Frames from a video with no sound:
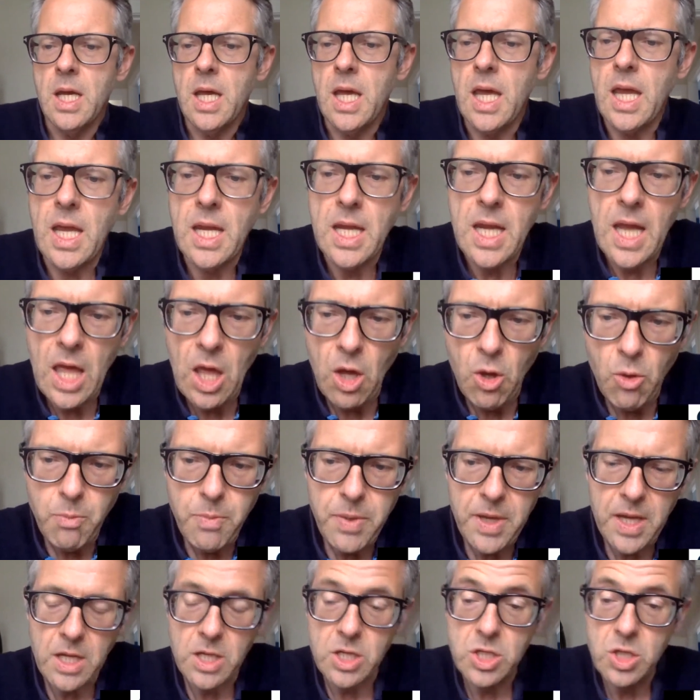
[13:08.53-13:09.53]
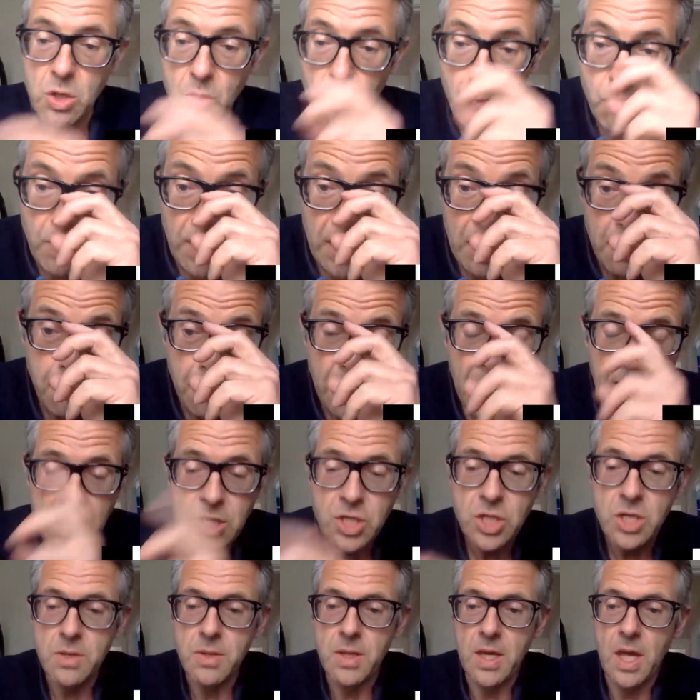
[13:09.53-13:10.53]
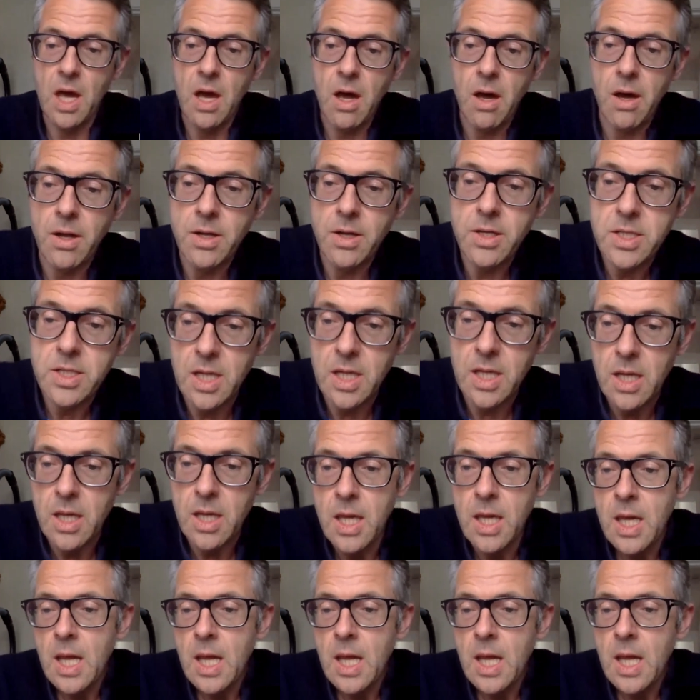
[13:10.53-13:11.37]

in helping to reimagine the Arctic,